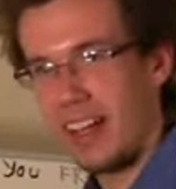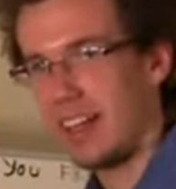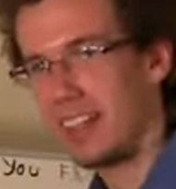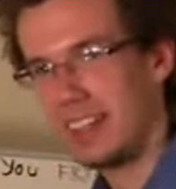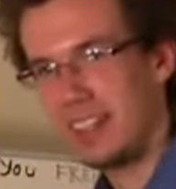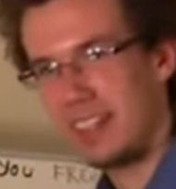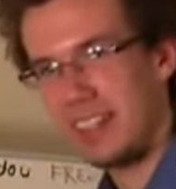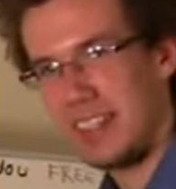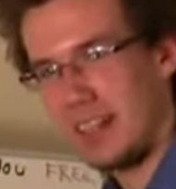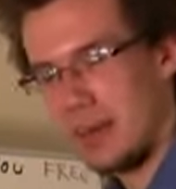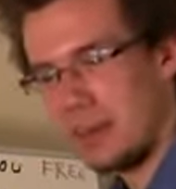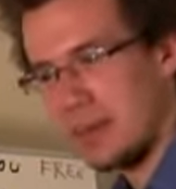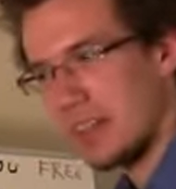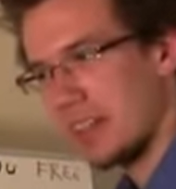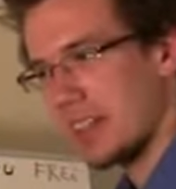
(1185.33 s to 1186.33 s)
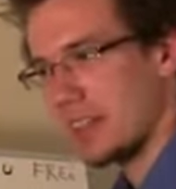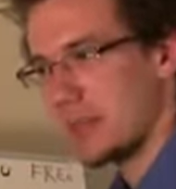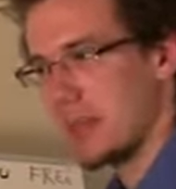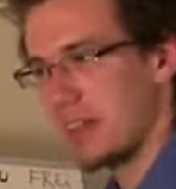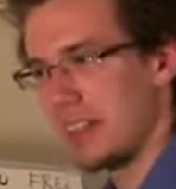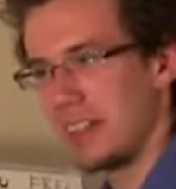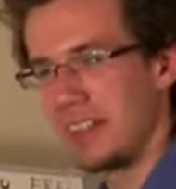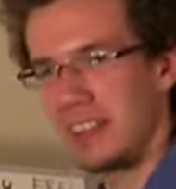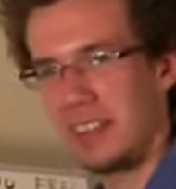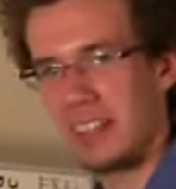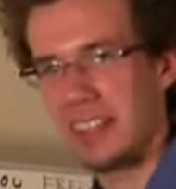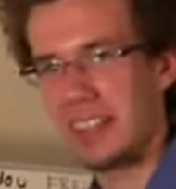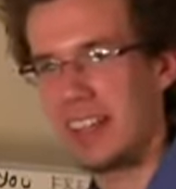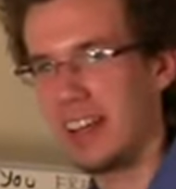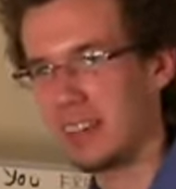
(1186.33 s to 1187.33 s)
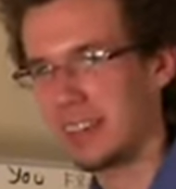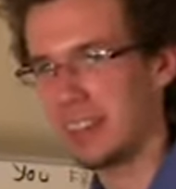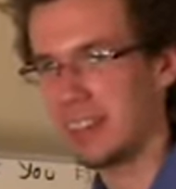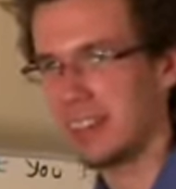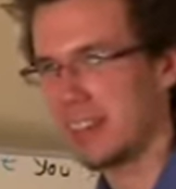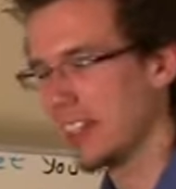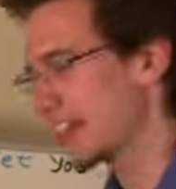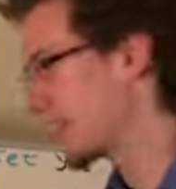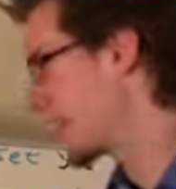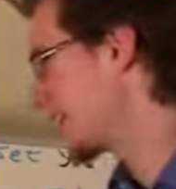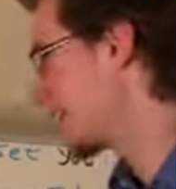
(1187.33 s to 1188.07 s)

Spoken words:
I couldn't just get up early in the morning and do this. I have to do it late at